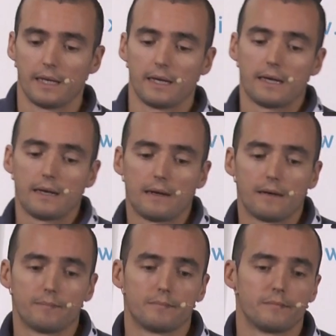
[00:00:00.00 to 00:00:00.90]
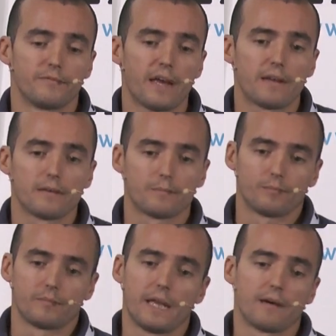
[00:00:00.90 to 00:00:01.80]
Then,
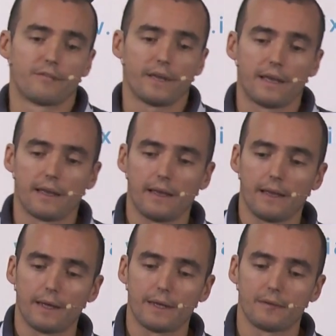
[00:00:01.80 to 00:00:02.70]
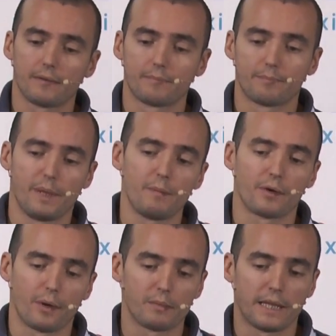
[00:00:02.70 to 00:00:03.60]
yeah, the
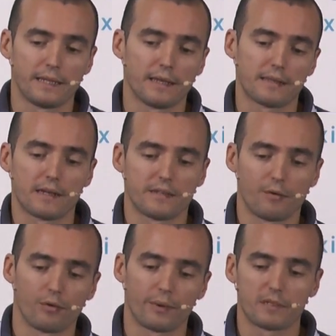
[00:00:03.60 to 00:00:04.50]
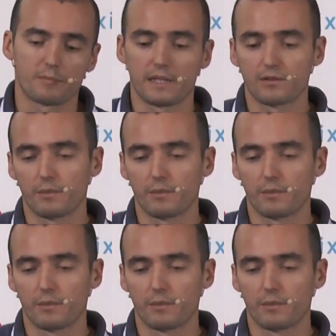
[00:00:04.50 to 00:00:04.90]
mimicry and blending attacks I already explained.